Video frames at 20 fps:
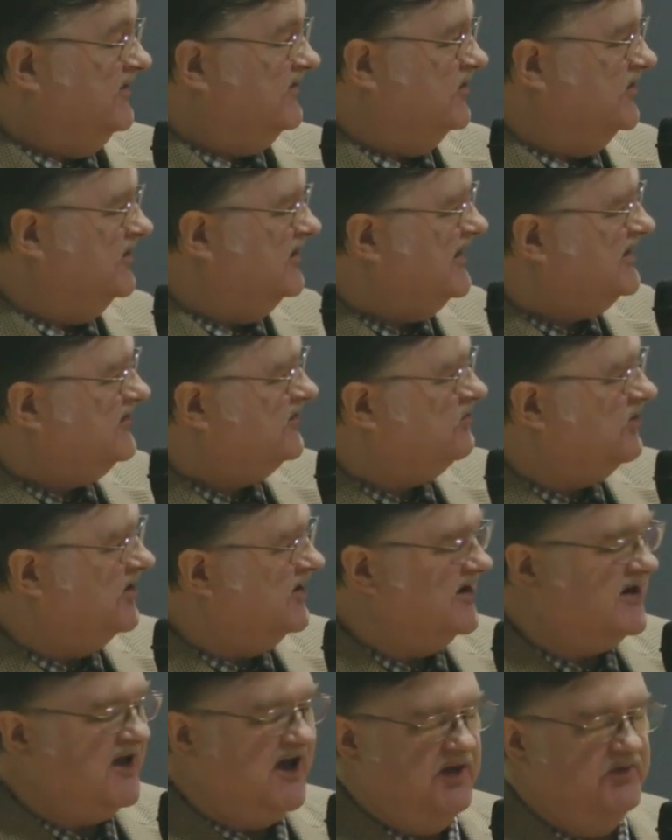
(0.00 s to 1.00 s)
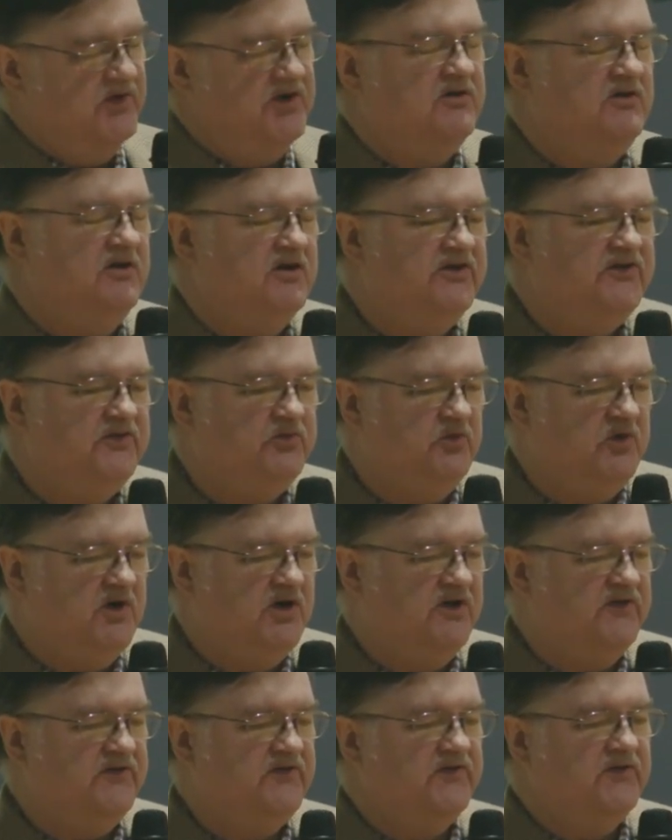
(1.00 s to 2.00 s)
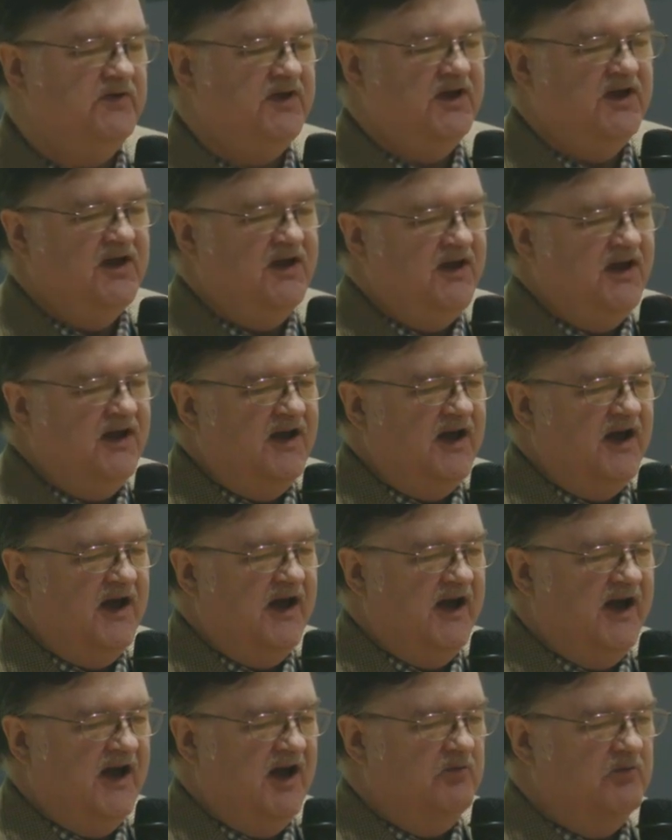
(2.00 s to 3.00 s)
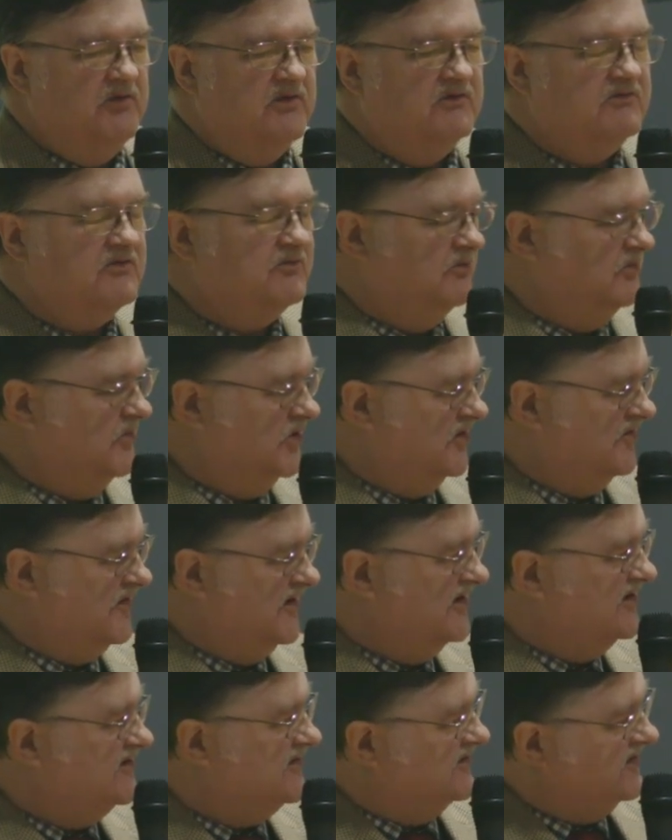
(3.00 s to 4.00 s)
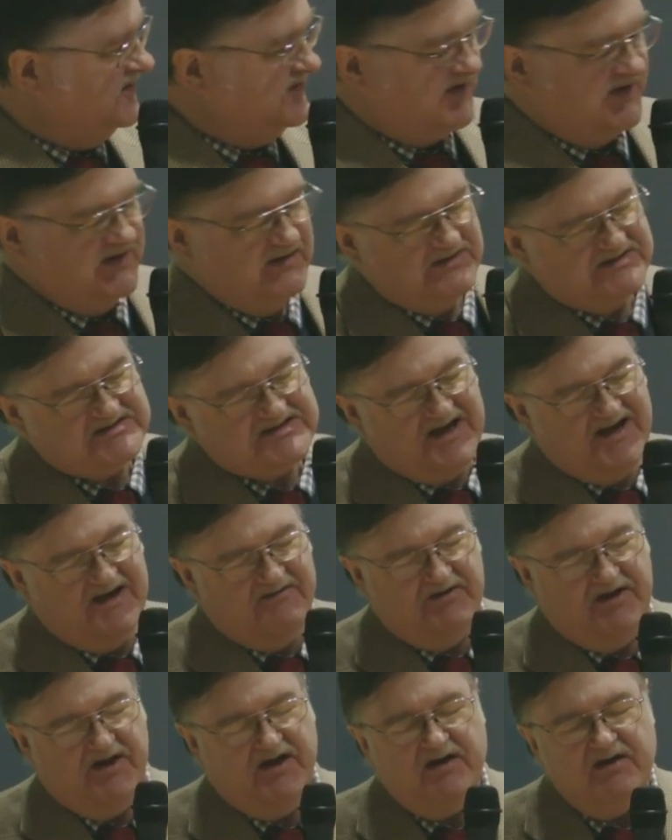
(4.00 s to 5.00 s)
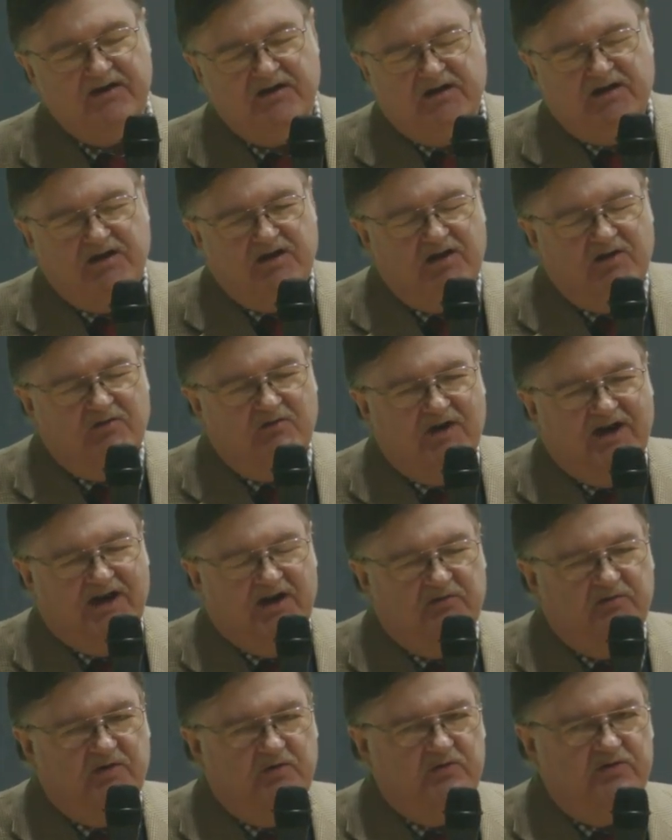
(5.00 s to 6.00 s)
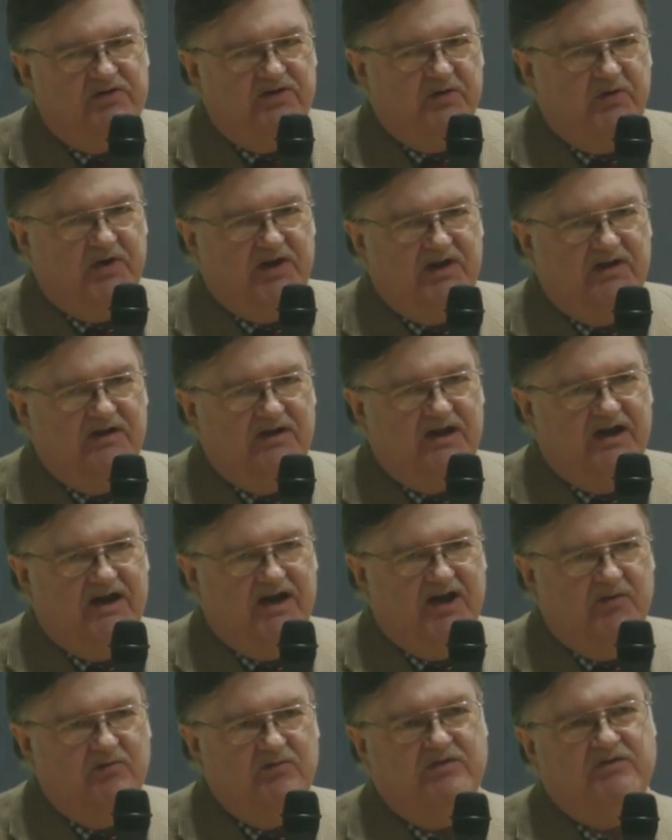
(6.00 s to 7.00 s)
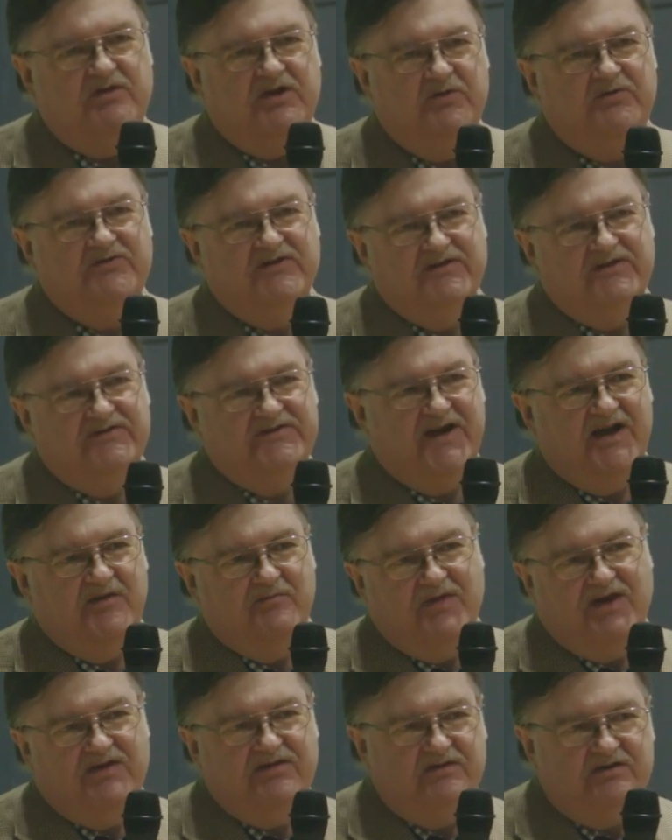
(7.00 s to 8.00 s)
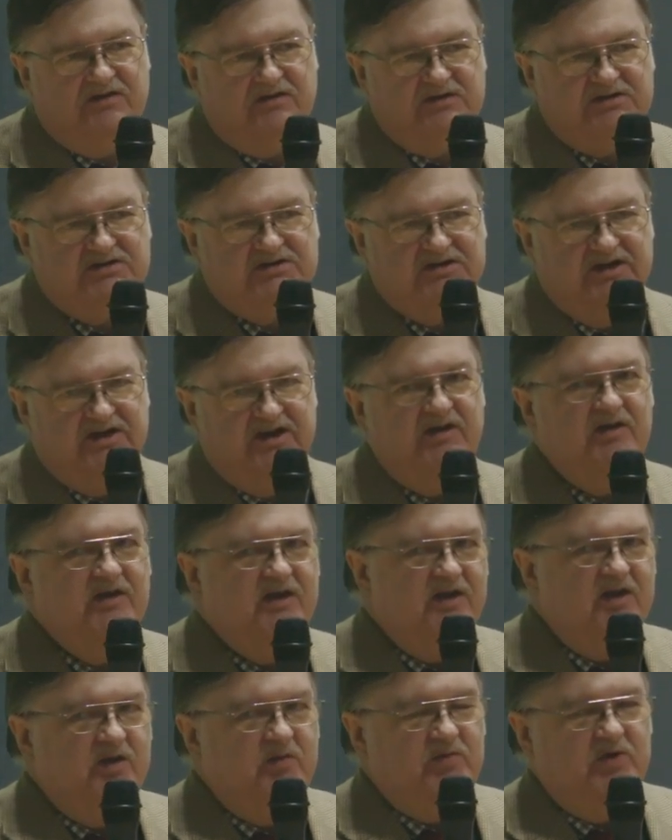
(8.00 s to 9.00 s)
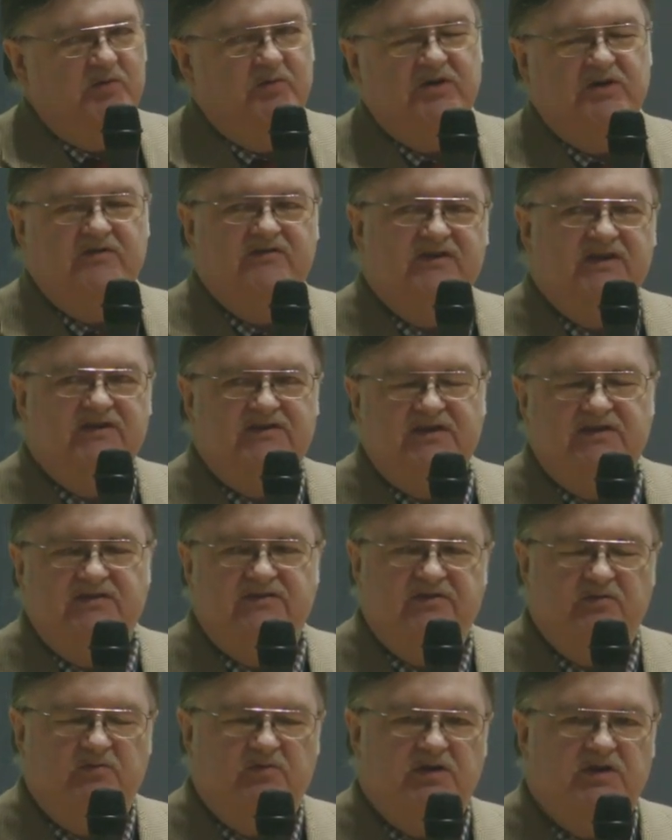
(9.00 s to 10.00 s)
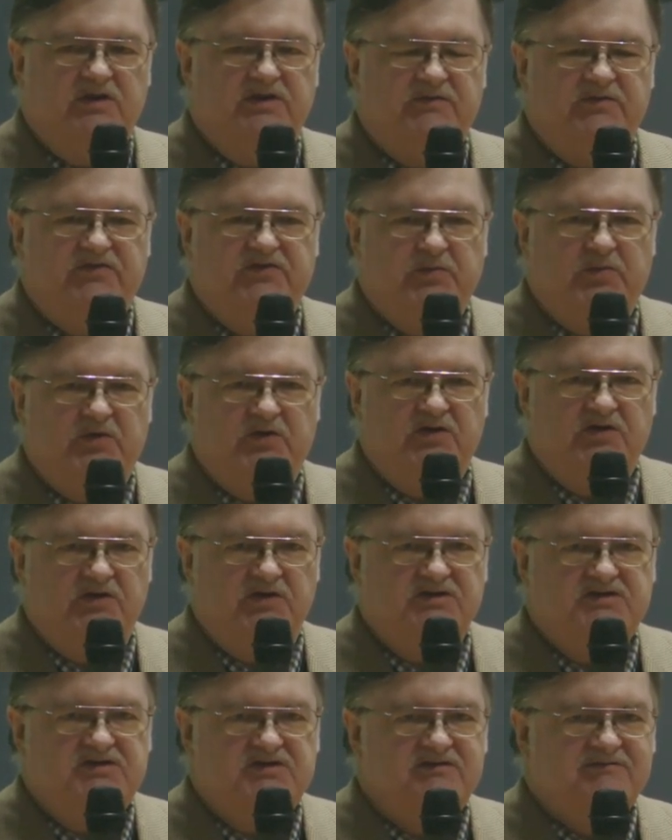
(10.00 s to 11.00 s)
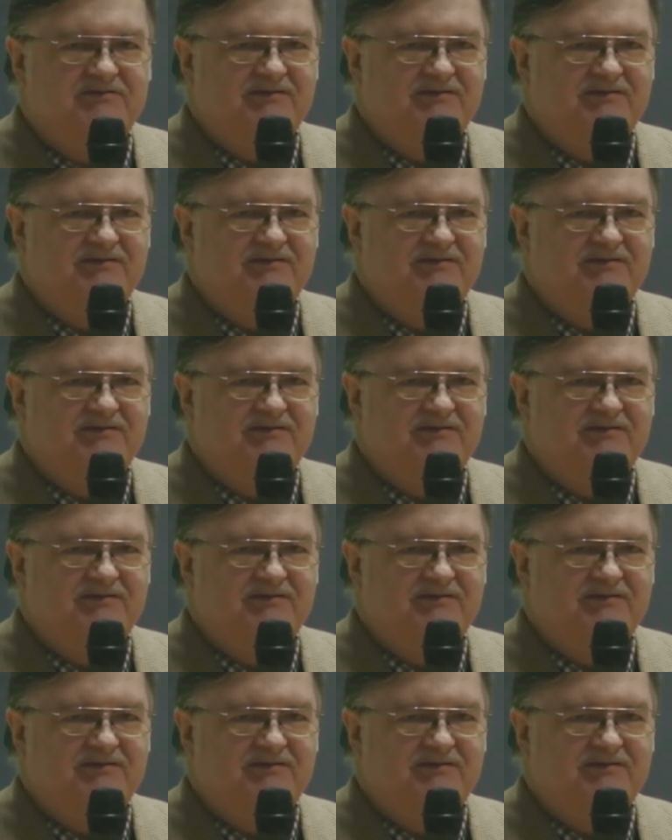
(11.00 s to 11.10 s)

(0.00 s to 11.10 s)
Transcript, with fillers: so the next one I came across was um, moving into the skills area where we were doing, um, using the same methodology, but moving it into the world of sport.